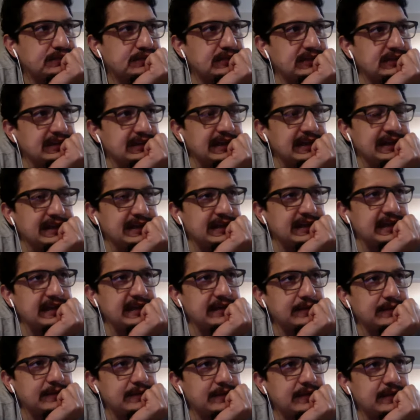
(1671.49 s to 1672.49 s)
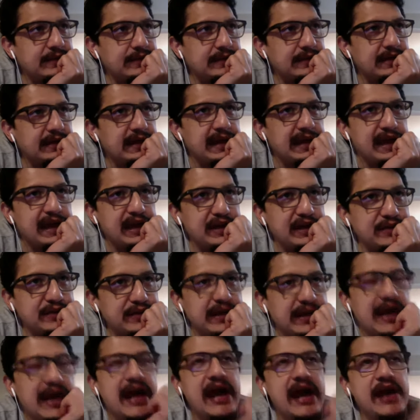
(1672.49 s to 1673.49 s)
Like,
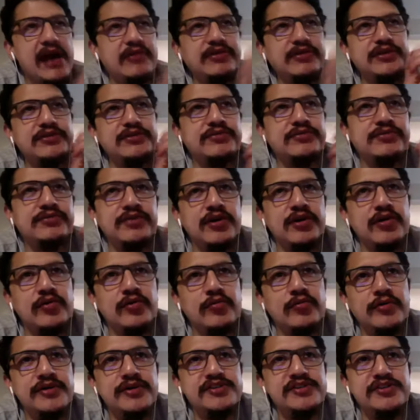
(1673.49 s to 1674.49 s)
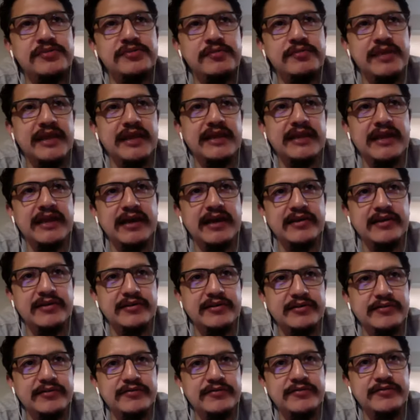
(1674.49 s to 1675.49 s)
how do you know what you're made out
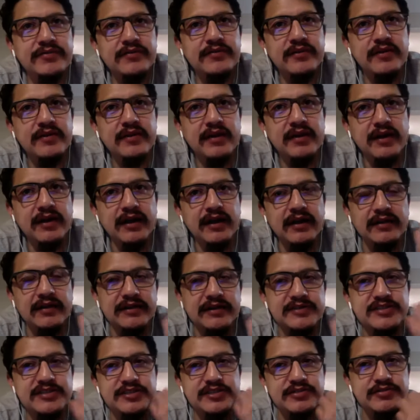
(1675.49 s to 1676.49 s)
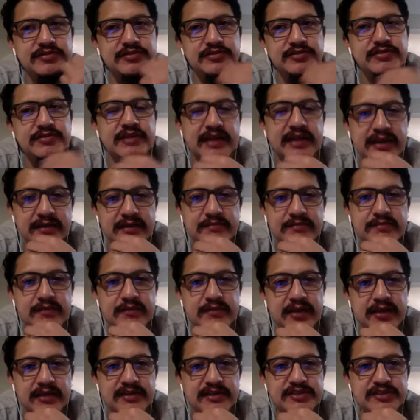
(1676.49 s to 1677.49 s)
of unless you do that?
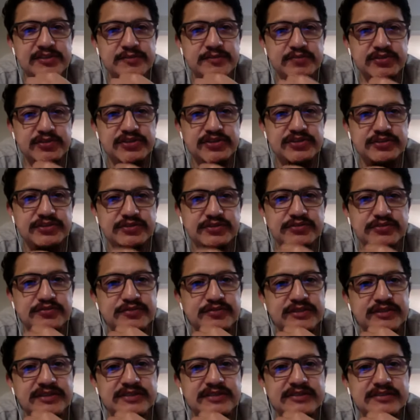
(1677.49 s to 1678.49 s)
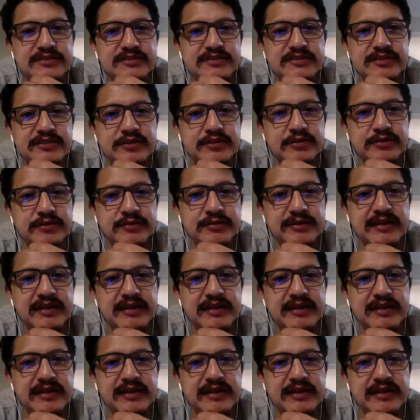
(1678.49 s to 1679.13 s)
Unless you push those risks. You know what I mean?